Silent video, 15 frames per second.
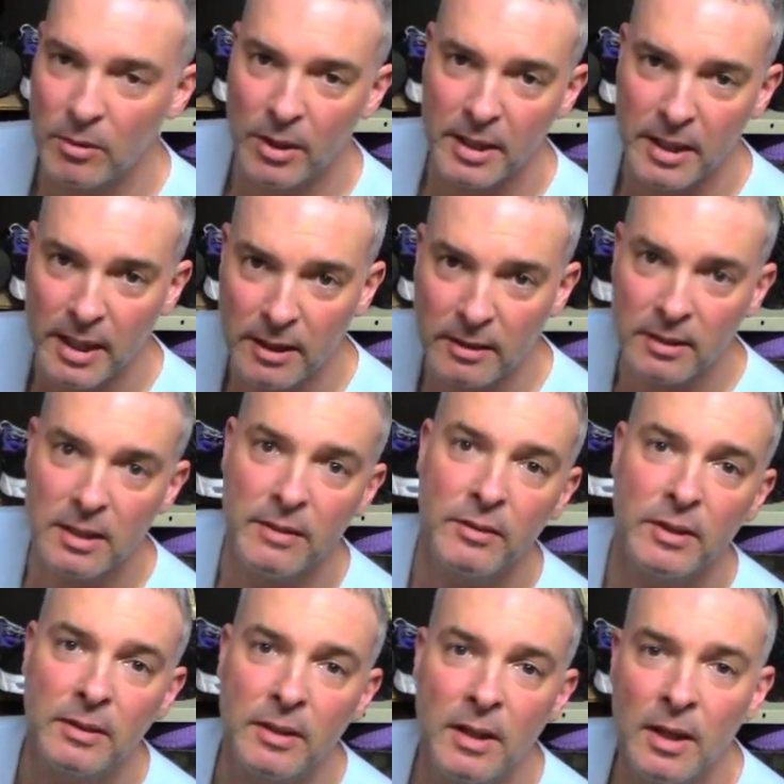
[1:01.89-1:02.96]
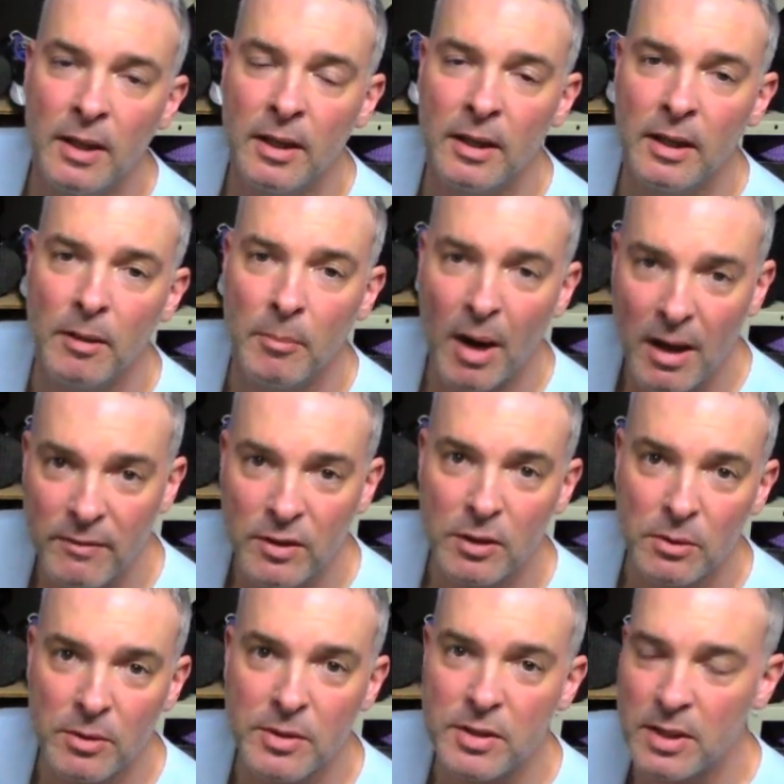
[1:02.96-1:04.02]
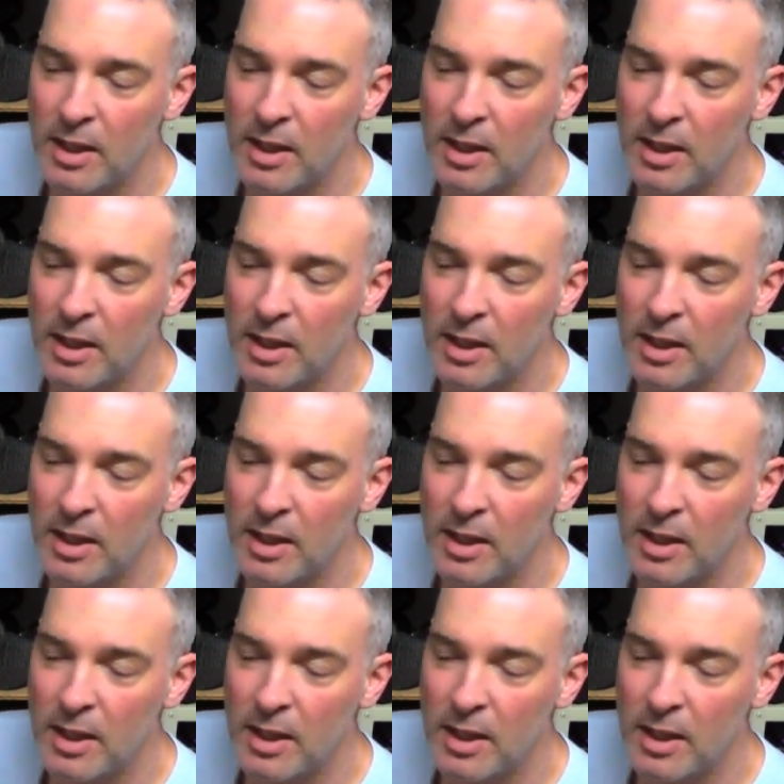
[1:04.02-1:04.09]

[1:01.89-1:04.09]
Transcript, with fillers: again, given uh, my viewers